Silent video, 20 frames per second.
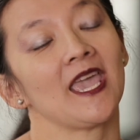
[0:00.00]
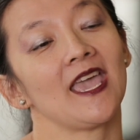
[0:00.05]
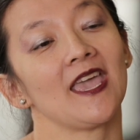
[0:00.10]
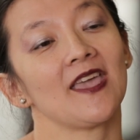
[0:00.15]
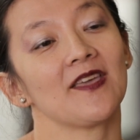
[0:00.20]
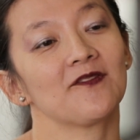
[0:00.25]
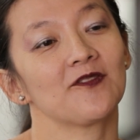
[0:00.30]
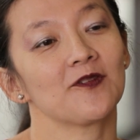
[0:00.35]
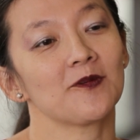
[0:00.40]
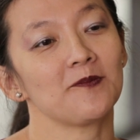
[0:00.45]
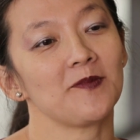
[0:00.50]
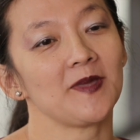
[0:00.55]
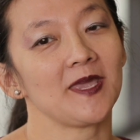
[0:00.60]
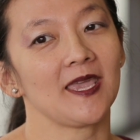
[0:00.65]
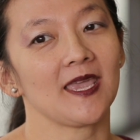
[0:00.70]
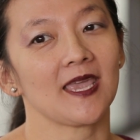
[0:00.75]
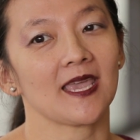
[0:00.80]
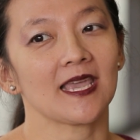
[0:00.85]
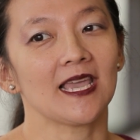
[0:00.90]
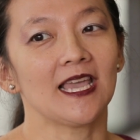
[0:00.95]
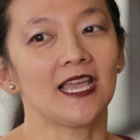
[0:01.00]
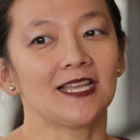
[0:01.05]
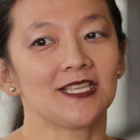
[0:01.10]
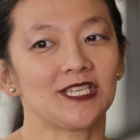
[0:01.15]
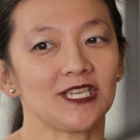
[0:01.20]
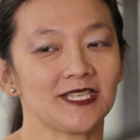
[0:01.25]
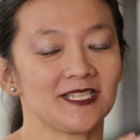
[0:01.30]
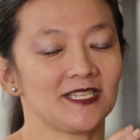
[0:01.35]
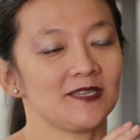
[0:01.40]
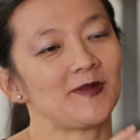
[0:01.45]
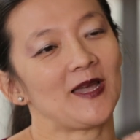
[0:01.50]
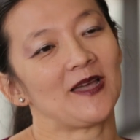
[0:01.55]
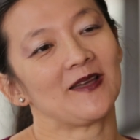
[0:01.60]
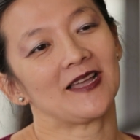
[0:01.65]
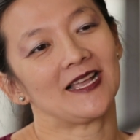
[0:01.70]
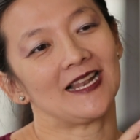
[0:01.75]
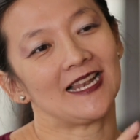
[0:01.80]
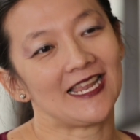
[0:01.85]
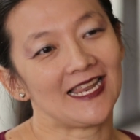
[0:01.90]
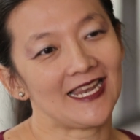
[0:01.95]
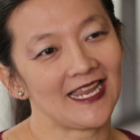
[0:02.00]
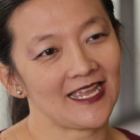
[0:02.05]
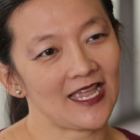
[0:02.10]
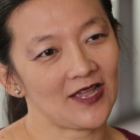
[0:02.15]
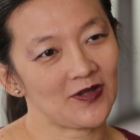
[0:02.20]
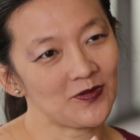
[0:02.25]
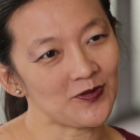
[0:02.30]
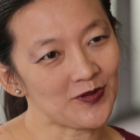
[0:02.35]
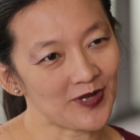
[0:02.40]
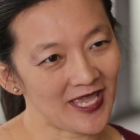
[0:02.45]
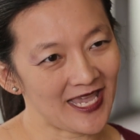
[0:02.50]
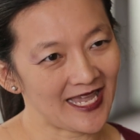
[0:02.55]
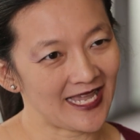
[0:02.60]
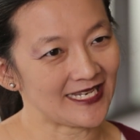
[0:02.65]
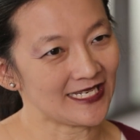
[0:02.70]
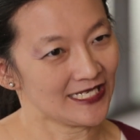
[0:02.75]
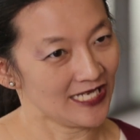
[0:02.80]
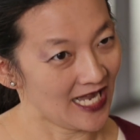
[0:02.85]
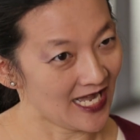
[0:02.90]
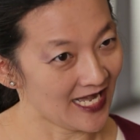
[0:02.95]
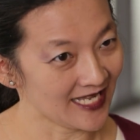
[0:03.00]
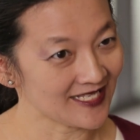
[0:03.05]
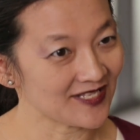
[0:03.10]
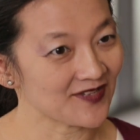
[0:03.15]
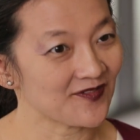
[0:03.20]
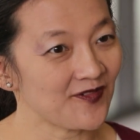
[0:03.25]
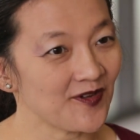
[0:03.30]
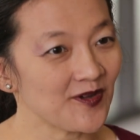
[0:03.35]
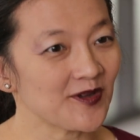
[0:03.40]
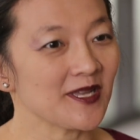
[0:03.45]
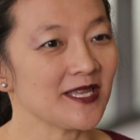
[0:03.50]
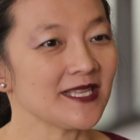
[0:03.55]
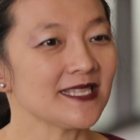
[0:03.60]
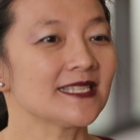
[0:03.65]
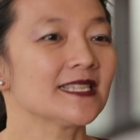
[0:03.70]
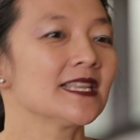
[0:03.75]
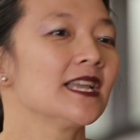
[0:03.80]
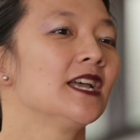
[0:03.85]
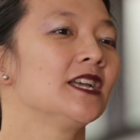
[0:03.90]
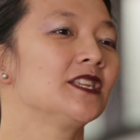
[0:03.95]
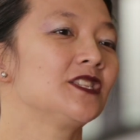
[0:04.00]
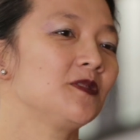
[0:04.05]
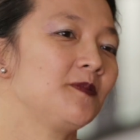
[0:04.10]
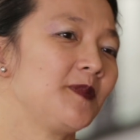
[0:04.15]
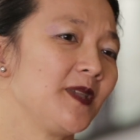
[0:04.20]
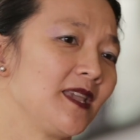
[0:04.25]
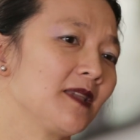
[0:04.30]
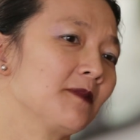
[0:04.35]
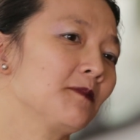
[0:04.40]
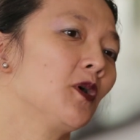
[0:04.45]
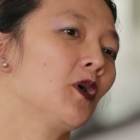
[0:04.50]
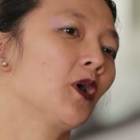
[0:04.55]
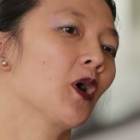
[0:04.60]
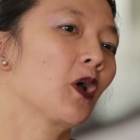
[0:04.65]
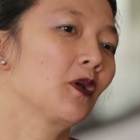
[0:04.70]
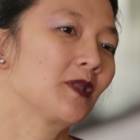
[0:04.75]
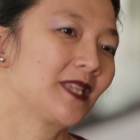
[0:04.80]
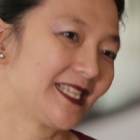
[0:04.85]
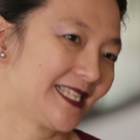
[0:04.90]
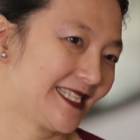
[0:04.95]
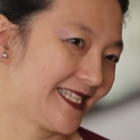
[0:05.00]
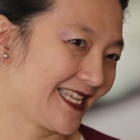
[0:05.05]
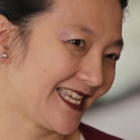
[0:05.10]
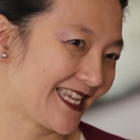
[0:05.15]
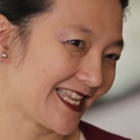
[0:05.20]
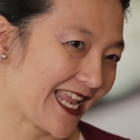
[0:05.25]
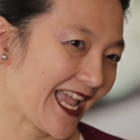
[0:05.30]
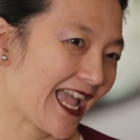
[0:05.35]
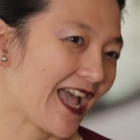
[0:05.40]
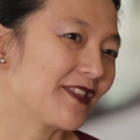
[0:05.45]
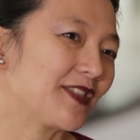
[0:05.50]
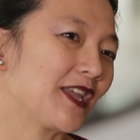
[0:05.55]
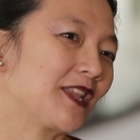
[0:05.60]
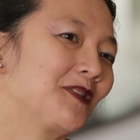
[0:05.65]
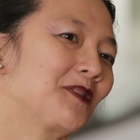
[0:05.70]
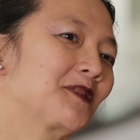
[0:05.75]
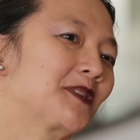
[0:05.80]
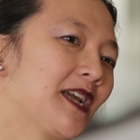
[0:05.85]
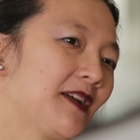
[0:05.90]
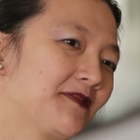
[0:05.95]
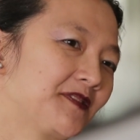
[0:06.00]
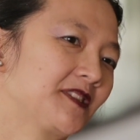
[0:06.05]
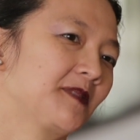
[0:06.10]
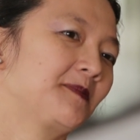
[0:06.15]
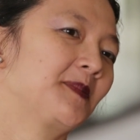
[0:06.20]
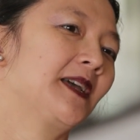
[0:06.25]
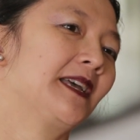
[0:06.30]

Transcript: care from being just about cleaning and cooking and task focus to being more holistic in how they looked after the